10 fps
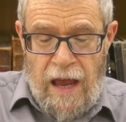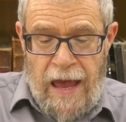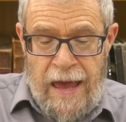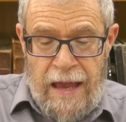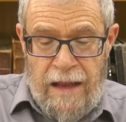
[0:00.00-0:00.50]

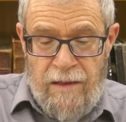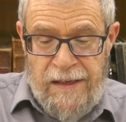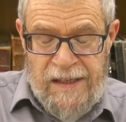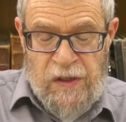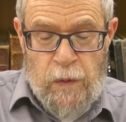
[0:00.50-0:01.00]
And
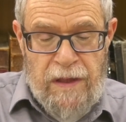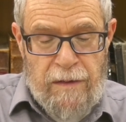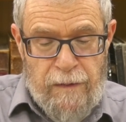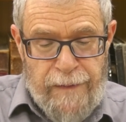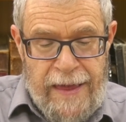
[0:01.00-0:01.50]
this is due to
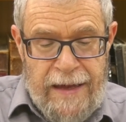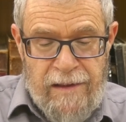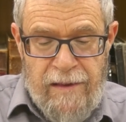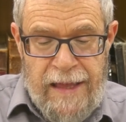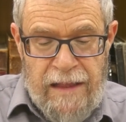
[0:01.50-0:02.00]
the
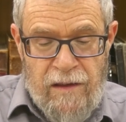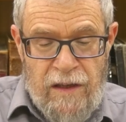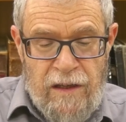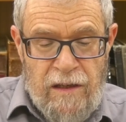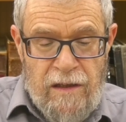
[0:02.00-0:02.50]
fact that
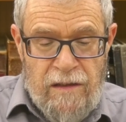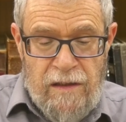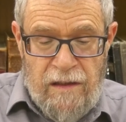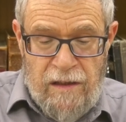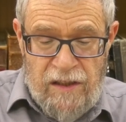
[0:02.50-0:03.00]

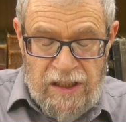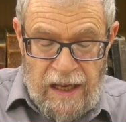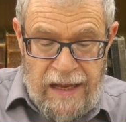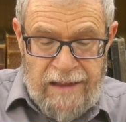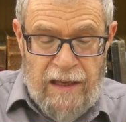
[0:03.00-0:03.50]

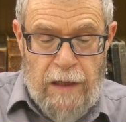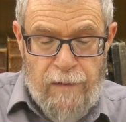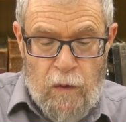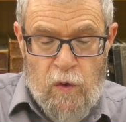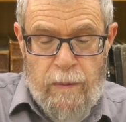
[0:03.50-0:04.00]
Shechinat
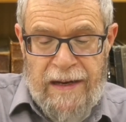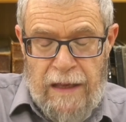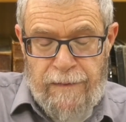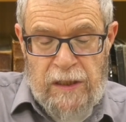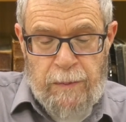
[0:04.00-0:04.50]
hakavod hu
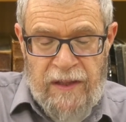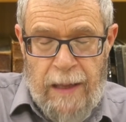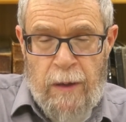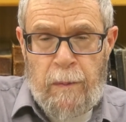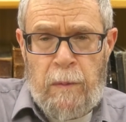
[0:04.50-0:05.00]
b'nefesh
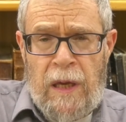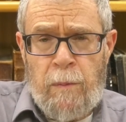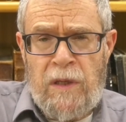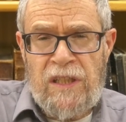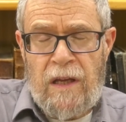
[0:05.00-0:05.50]
b'tam
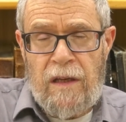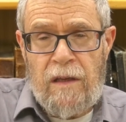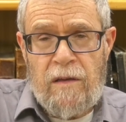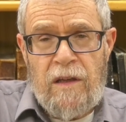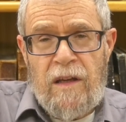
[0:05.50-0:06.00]
et
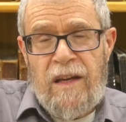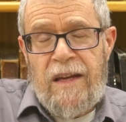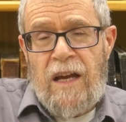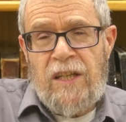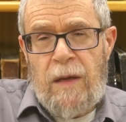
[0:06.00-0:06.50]
mishkani
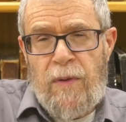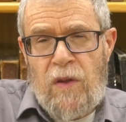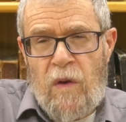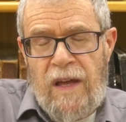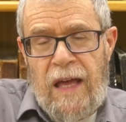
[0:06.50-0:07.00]
asher
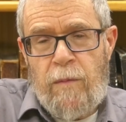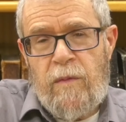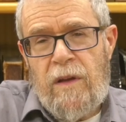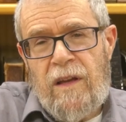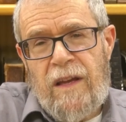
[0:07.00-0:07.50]

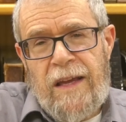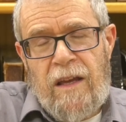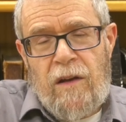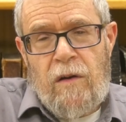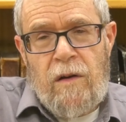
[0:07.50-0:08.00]
b'tocham.
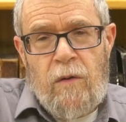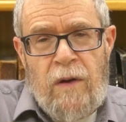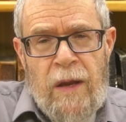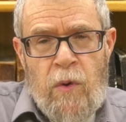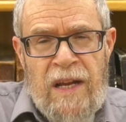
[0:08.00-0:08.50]

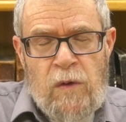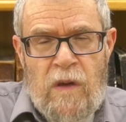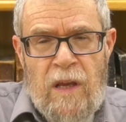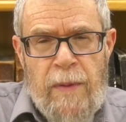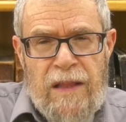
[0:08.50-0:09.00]
Right, we're not
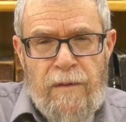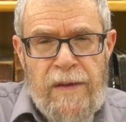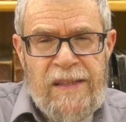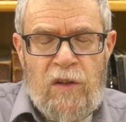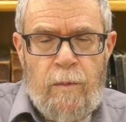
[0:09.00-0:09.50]
talking about the
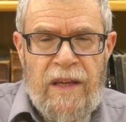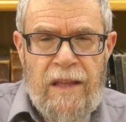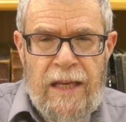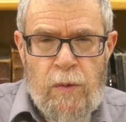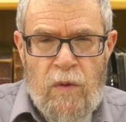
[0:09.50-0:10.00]
physical
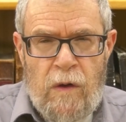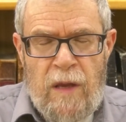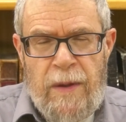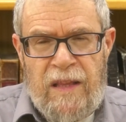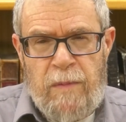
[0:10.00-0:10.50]
mikdash. We're
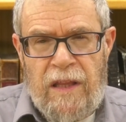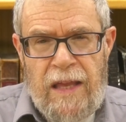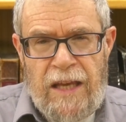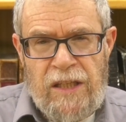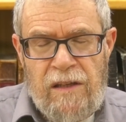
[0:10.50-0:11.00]
talking about the
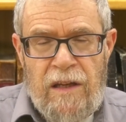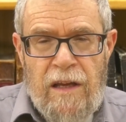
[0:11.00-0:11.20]
mikdash